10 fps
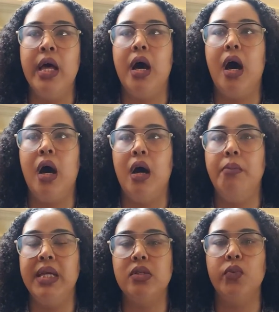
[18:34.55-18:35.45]

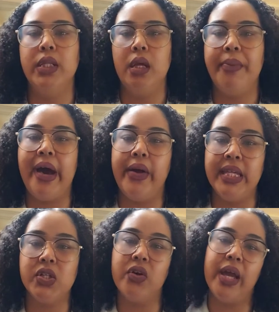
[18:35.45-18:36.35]
It's really about
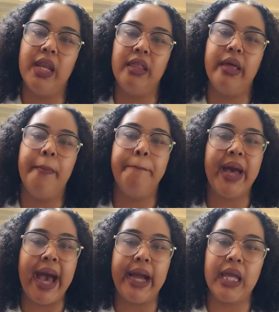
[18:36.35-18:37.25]
integrating them
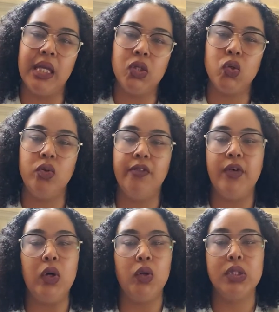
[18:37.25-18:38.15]
back into the
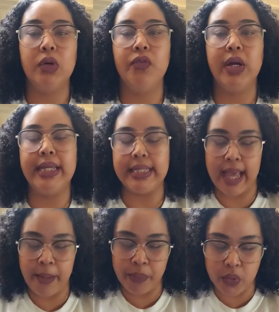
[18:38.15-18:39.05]
fold. So for
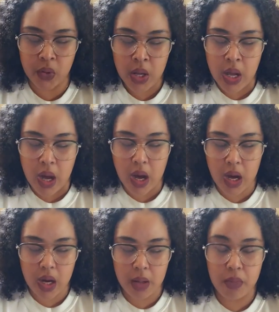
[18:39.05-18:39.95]
example,
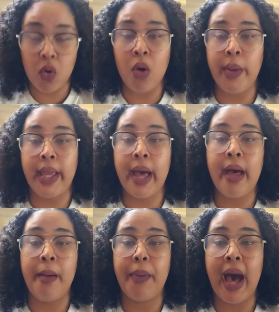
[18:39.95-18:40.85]
growing
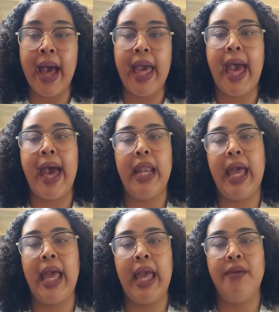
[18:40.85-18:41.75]
up, I had
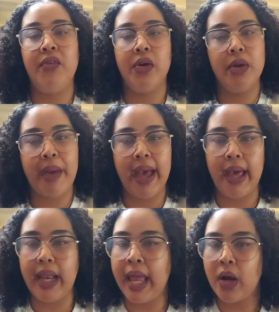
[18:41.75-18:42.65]
a very bad
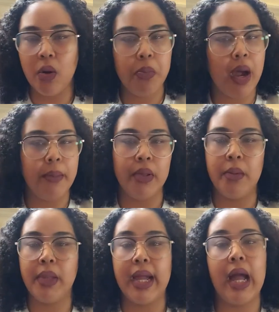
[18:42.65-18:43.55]
anger problem.
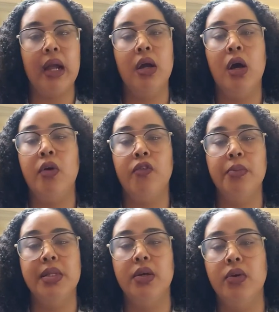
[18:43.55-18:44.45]
Like, I can go from
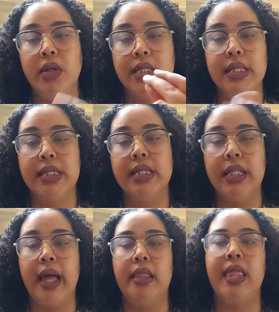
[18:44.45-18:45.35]
0 to 60
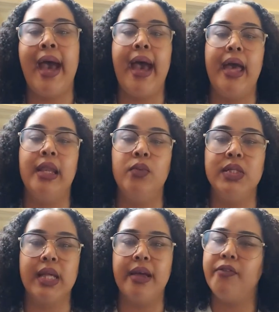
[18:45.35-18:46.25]
like that, and it was
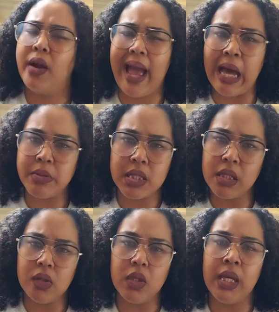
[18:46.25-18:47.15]
like for
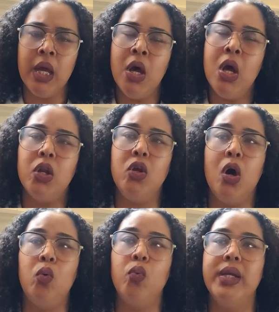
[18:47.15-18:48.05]
absolutely no
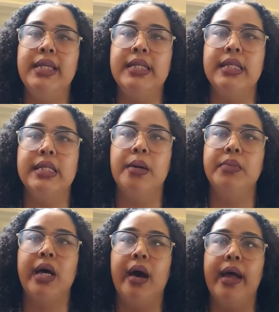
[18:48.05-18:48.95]
reason
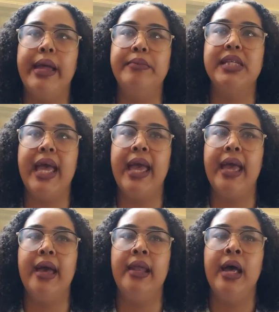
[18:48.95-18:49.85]
sometimes.
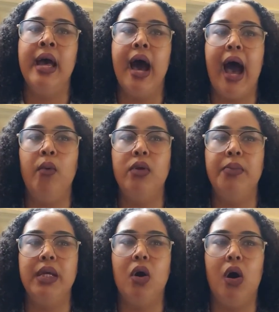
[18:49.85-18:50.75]
And I would be
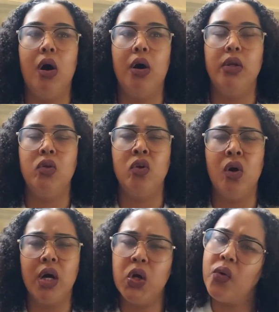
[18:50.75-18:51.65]
called
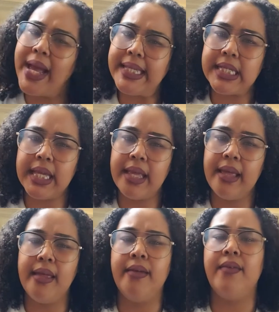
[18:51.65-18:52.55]

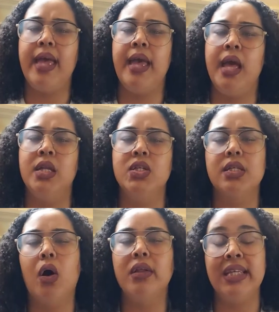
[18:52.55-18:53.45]
aggressive and just
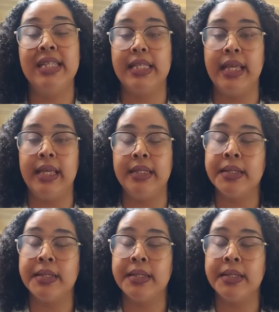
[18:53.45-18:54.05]
all these things.